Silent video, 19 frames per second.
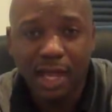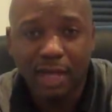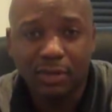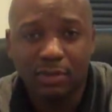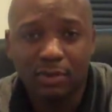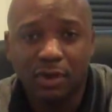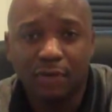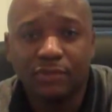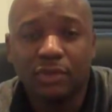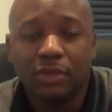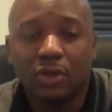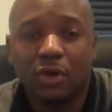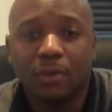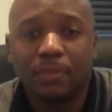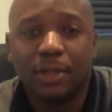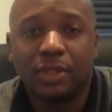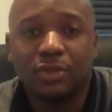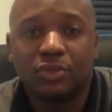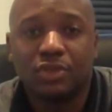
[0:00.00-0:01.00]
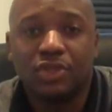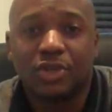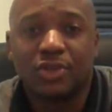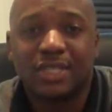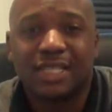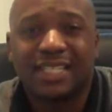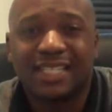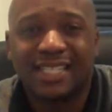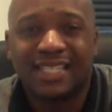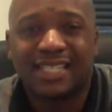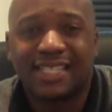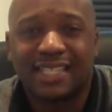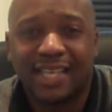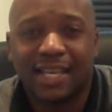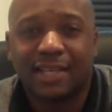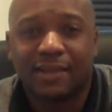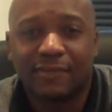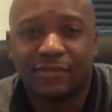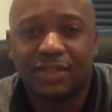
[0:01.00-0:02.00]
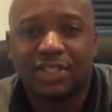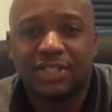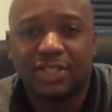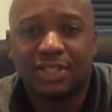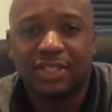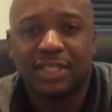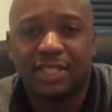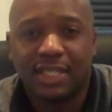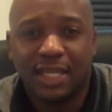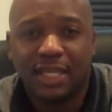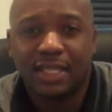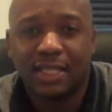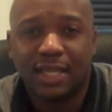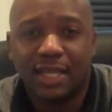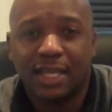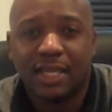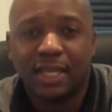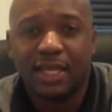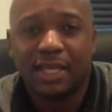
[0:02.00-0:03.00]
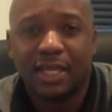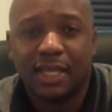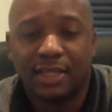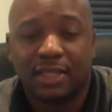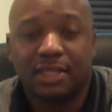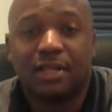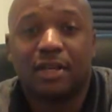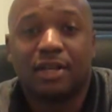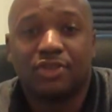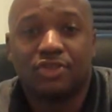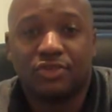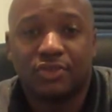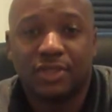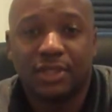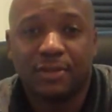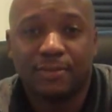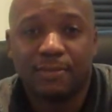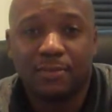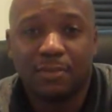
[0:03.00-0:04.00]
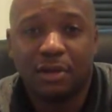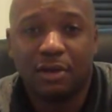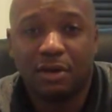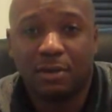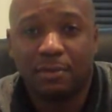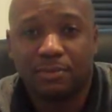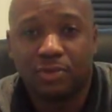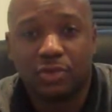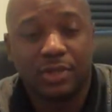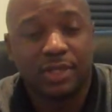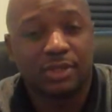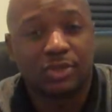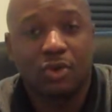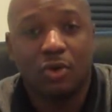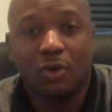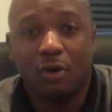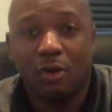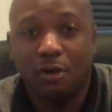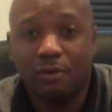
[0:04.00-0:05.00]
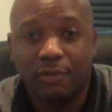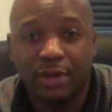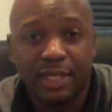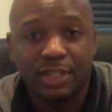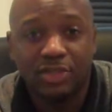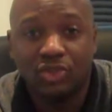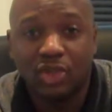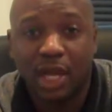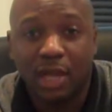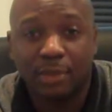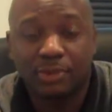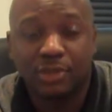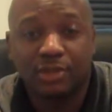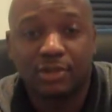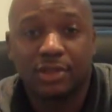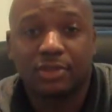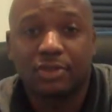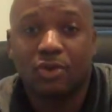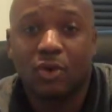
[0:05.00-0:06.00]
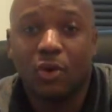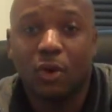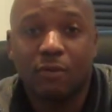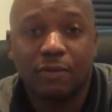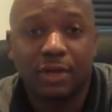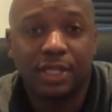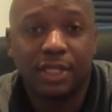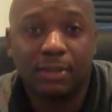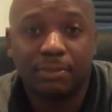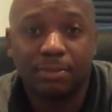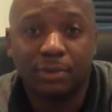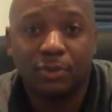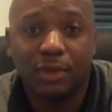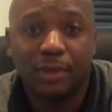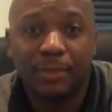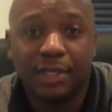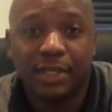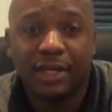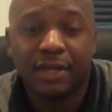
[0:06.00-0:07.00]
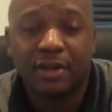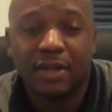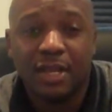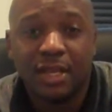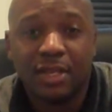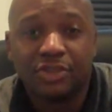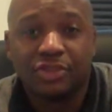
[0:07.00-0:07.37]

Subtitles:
I don't know if you know, but New Jersey is the second richest state in the country. So there's already jobs here. There's already employment here.